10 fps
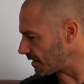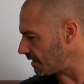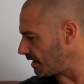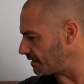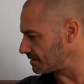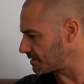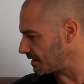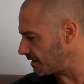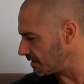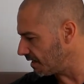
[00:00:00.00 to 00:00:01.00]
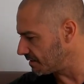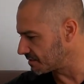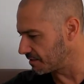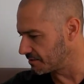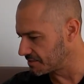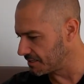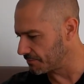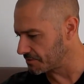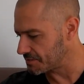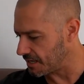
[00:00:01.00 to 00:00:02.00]
And this other
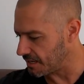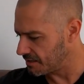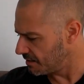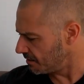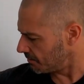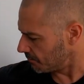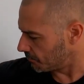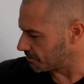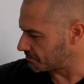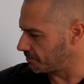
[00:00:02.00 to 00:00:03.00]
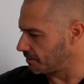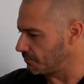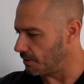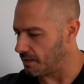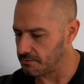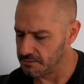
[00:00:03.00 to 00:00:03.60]
zipper side works really well.